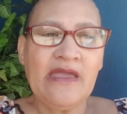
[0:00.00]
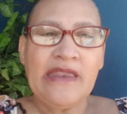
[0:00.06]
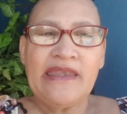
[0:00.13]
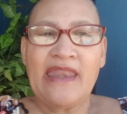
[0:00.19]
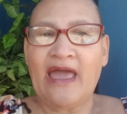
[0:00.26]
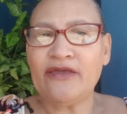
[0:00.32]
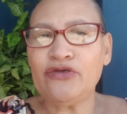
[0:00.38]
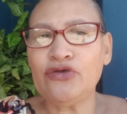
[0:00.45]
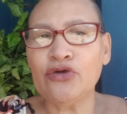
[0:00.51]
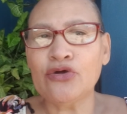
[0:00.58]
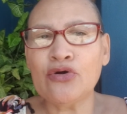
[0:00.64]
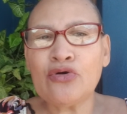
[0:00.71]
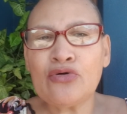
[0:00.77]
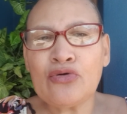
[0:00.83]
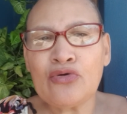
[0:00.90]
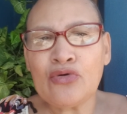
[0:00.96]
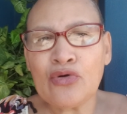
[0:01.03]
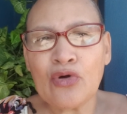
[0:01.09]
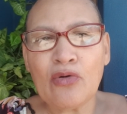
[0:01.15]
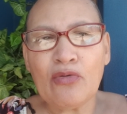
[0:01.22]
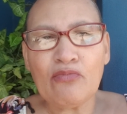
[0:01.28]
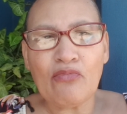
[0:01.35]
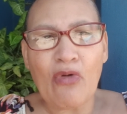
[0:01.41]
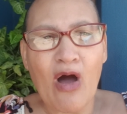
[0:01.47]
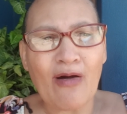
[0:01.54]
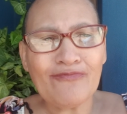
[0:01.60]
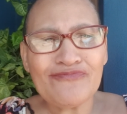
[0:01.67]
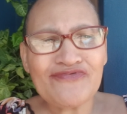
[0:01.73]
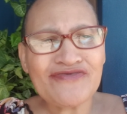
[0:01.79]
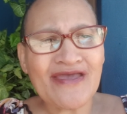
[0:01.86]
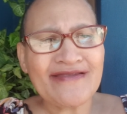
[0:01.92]
Now you
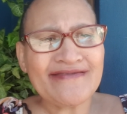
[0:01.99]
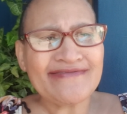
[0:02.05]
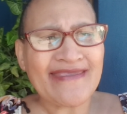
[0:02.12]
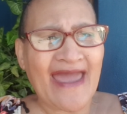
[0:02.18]
moms and